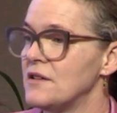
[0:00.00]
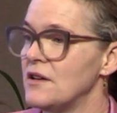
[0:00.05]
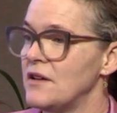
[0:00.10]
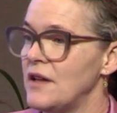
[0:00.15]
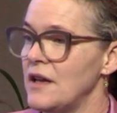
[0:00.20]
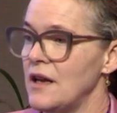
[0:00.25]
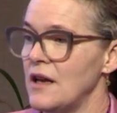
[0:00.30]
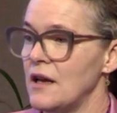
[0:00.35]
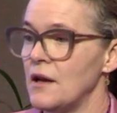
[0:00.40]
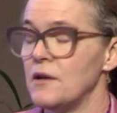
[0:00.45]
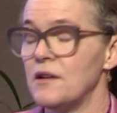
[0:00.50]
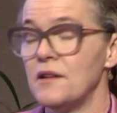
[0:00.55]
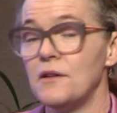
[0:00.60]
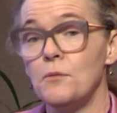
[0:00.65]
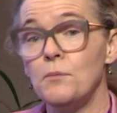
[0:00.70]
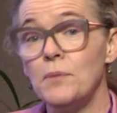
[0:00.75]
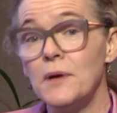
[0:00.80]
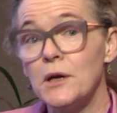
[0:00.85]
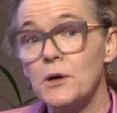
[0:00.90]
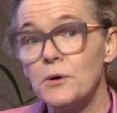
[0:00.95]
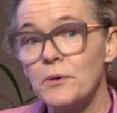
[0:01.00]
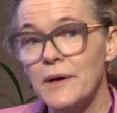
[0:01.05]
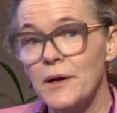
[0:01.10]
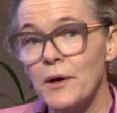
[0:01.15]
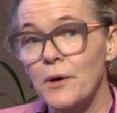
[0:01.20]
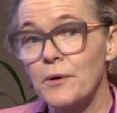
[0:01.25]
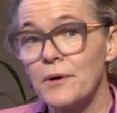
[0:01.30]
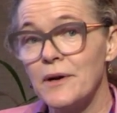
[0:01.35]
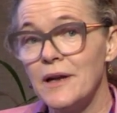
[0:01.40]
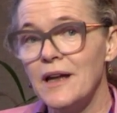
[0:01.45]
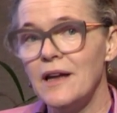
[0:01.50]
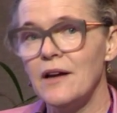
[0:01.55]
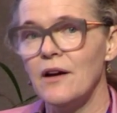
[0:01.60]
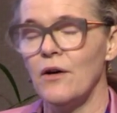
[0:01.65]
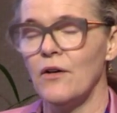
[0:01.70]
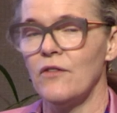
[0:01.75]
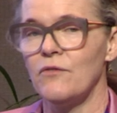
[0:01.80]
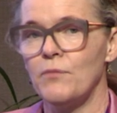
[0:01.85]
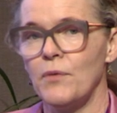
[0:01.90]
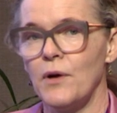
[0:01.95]
the superiority
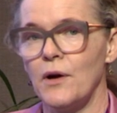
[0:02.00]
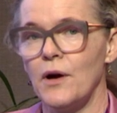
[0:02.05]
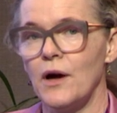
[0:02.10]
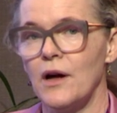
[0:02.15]
of uh,